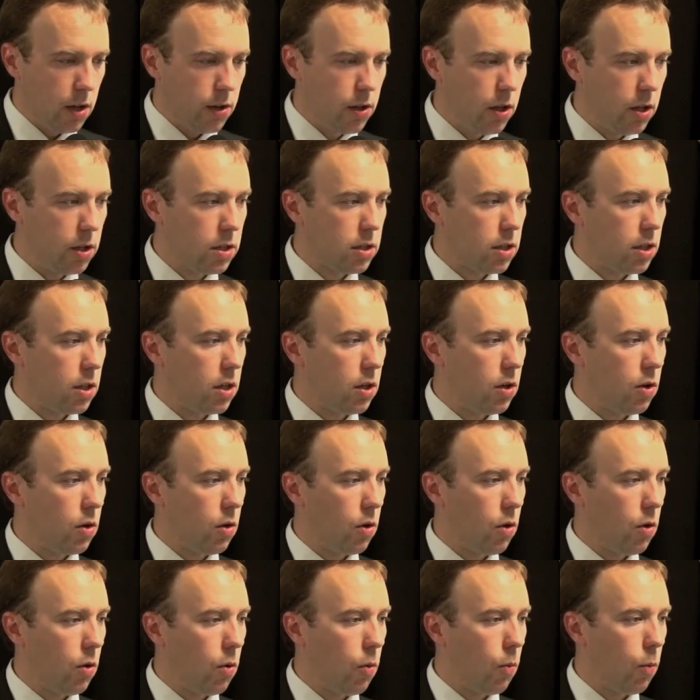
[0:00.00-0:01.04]
that
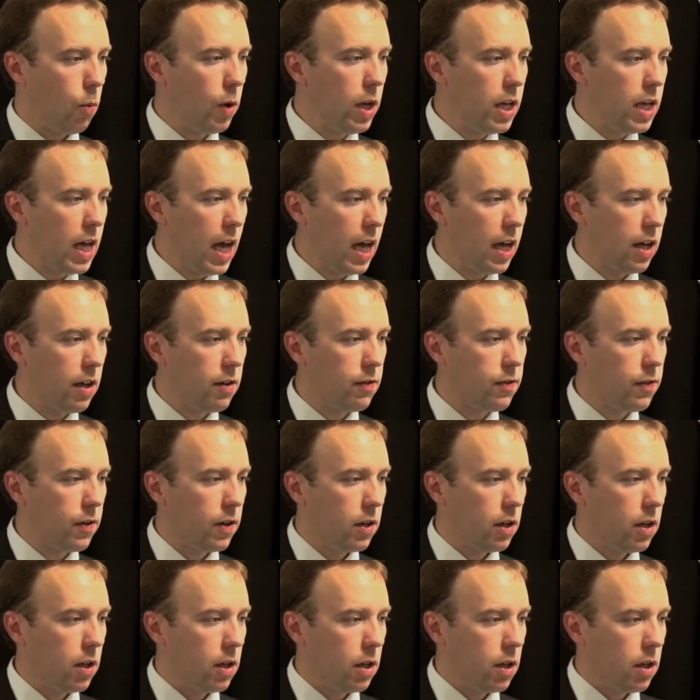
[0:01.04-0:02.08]
we have,
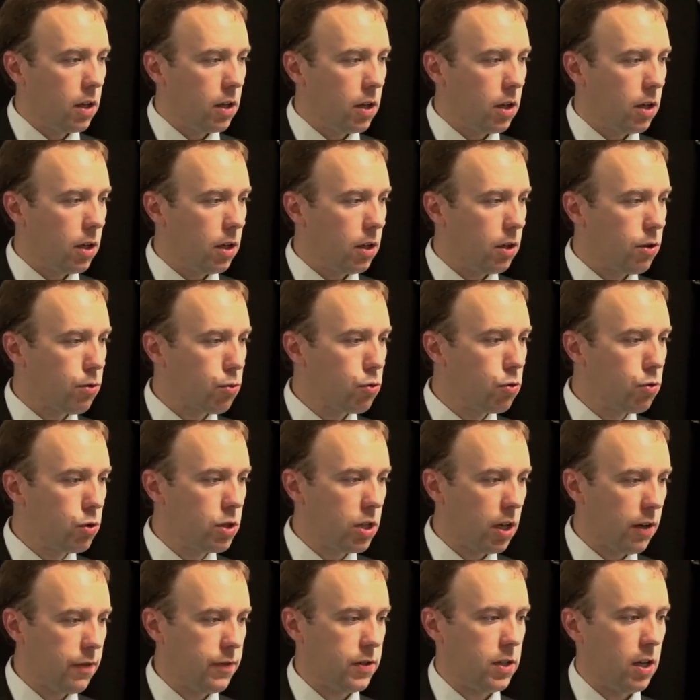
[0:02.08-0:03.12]
through
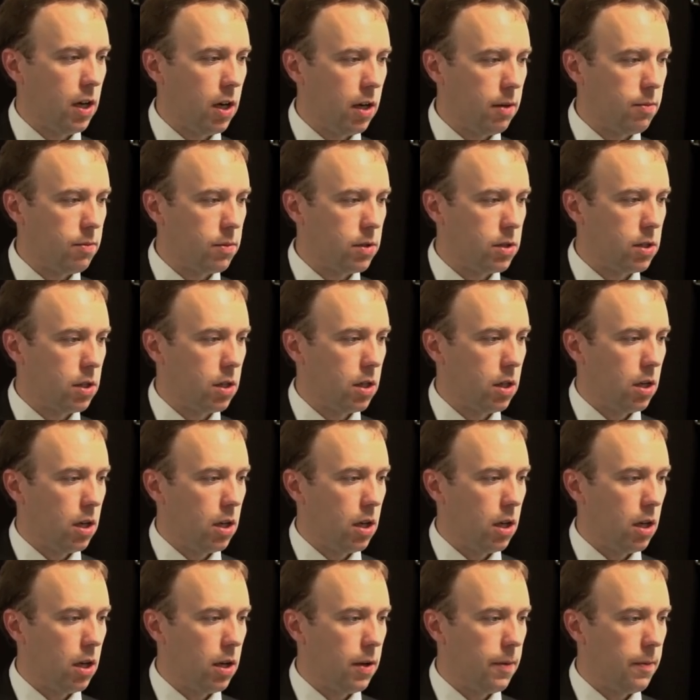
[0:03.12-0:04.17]
tough times,
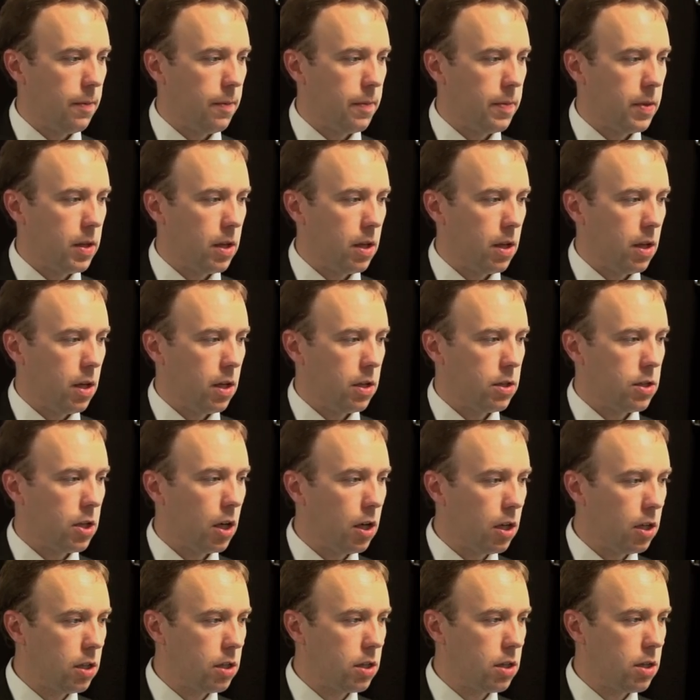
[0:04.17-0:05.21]

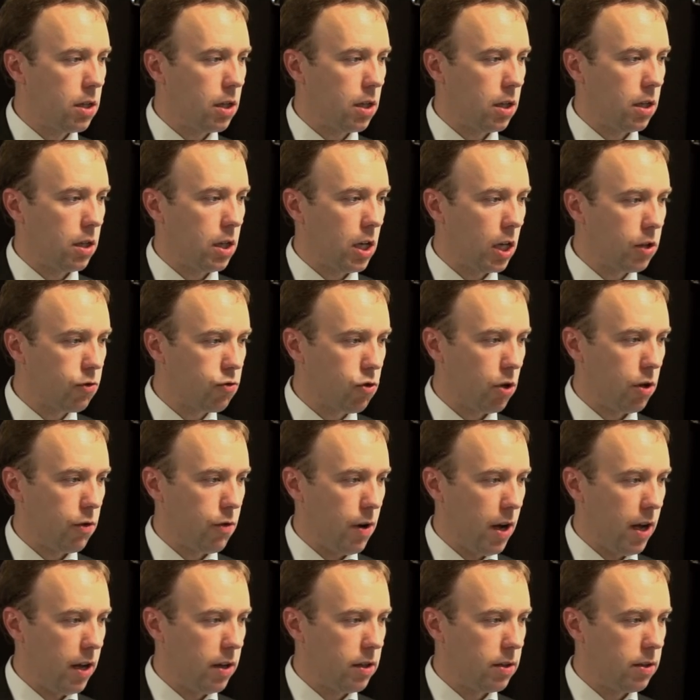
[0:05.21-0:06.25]
turned the country
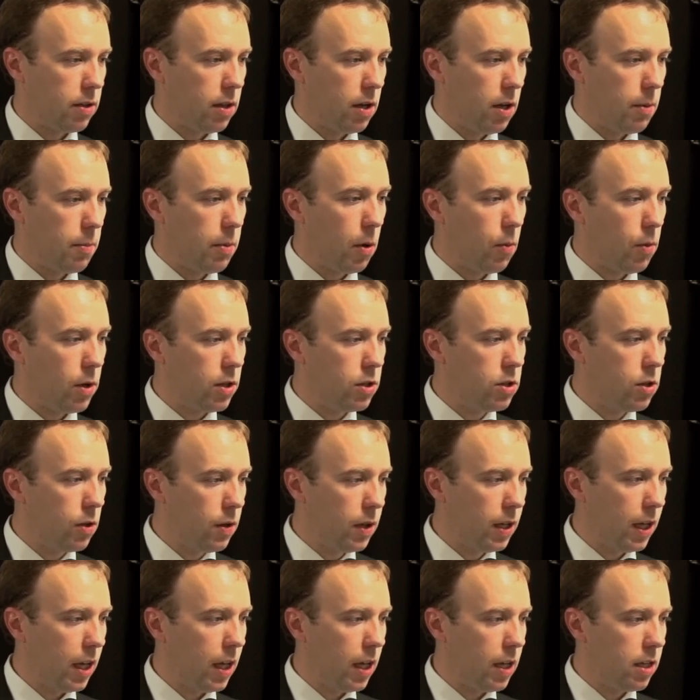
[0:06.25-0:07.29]
around, but we're
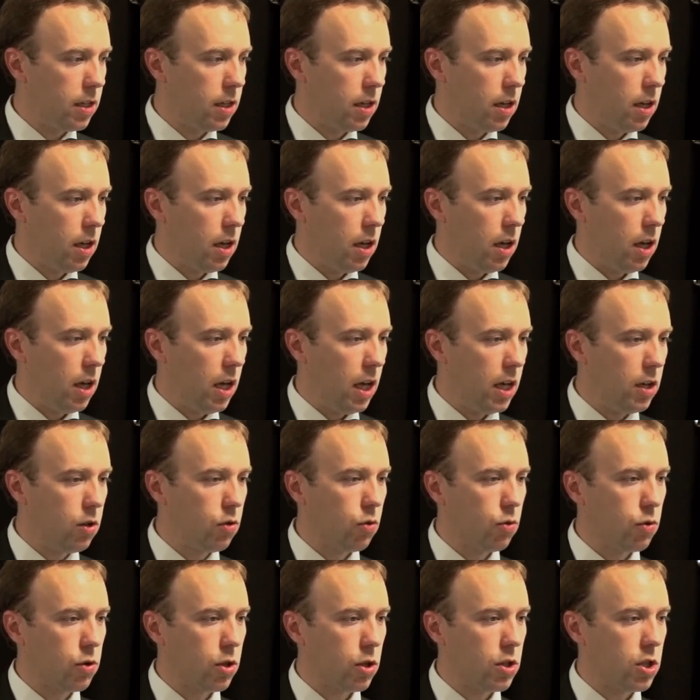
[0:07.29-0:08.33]
doing it in
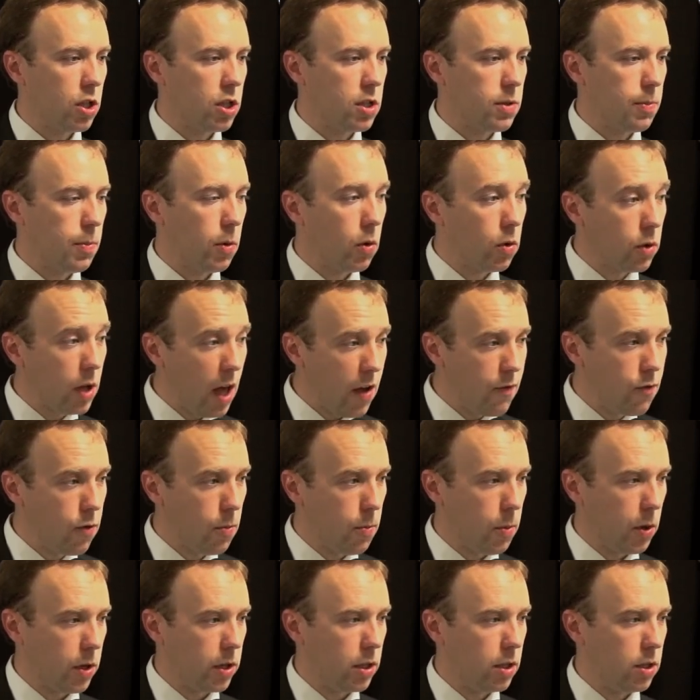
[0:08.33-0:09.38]
order to support
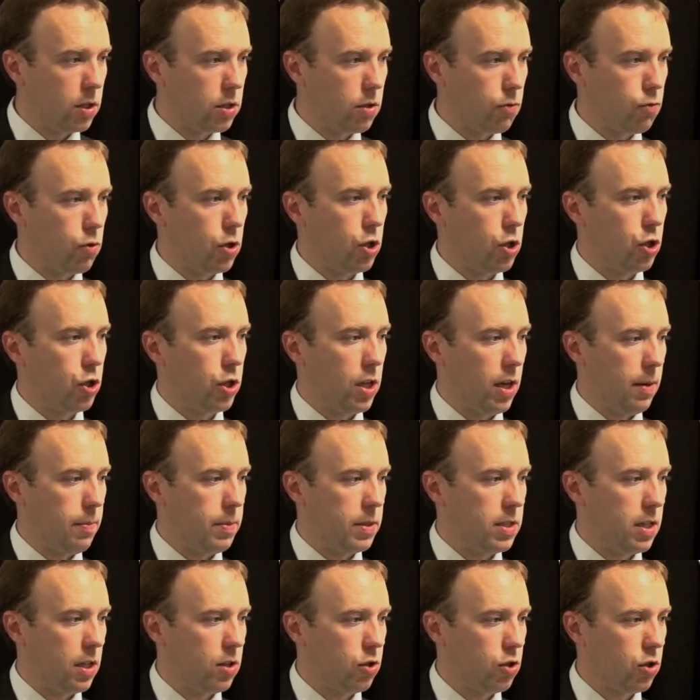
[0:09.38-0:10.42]
everybody to reach their
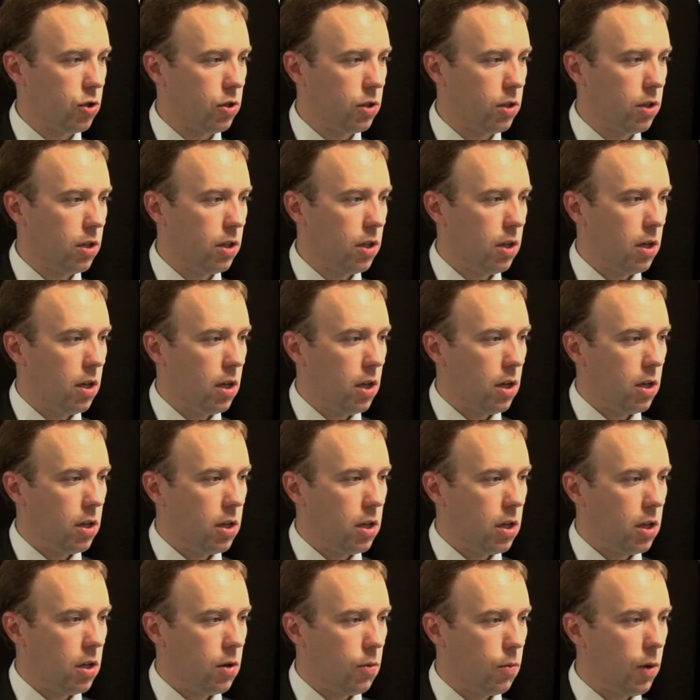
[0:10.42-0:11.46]
potential.
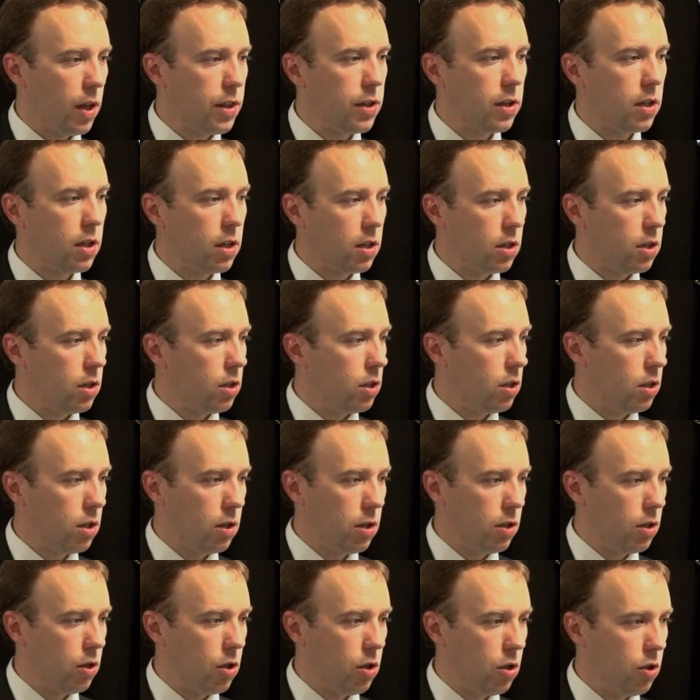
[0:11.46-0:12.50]
Whether
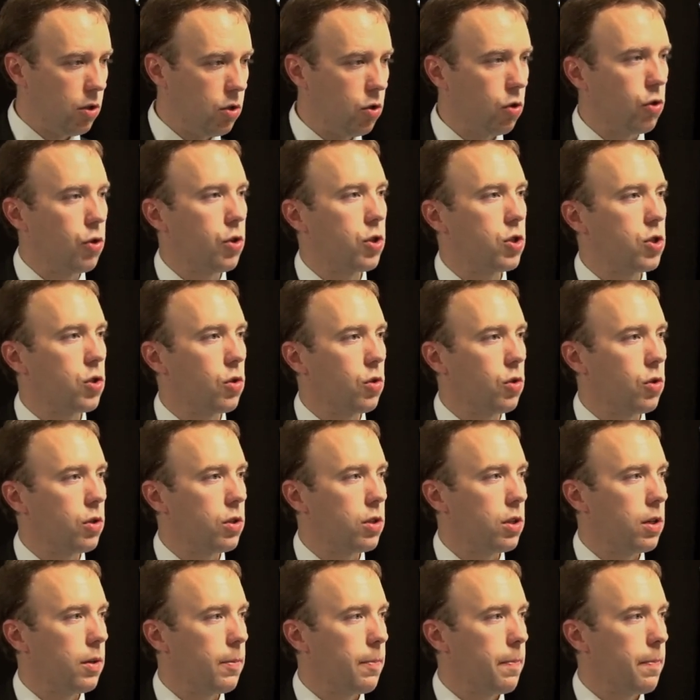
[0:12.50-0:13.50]
you're the sort,